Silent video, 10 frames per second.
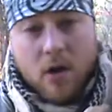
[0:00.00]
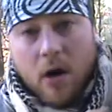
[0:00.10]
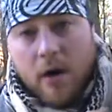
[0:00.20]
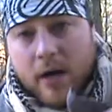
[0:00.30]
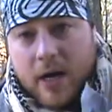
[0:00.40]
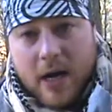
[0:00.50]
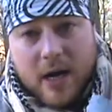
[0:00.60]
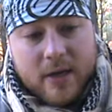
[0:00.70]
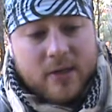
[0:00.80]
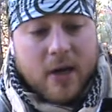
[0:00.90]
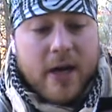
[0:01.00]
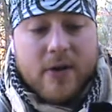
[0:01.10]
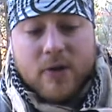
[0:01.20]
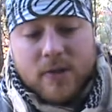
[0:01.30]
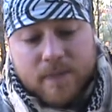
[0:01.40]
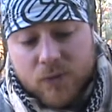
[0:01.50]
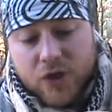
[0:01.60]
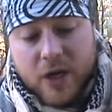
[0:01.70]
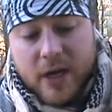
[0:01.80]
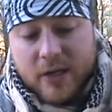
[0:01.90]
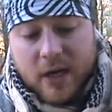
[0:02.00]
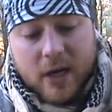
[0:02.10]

all you need is, I use jeans.